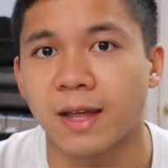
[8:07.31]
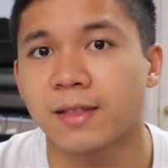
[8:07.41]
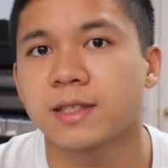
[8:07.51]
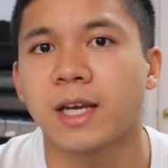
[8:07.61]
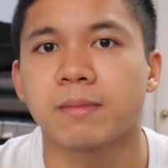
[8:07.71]
At
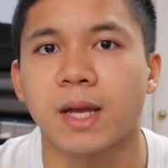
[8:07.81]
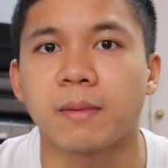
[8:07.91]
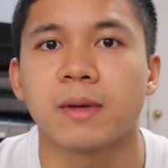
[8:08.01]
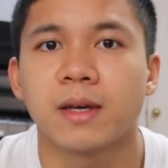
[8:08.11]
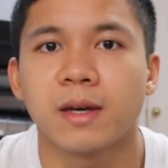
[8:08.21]
the same
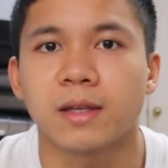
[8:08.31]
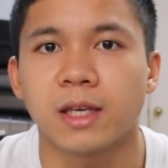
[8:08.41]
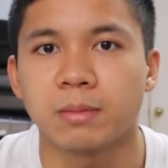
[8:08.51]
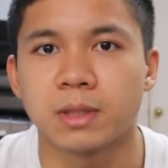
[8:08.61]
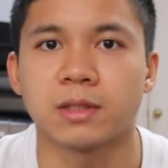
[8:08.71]
time, it
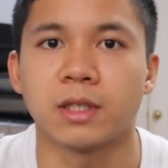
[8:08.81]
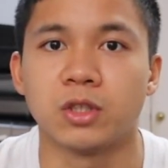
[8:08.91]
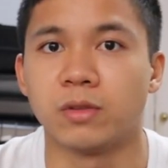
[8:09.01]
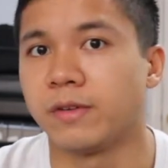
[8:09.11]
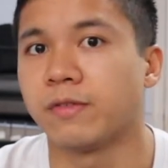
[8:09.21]
keeps us
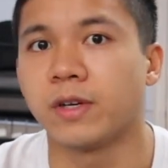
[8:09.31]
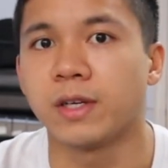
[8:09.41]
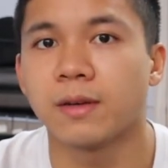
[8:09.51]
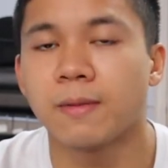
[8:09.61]
injury free.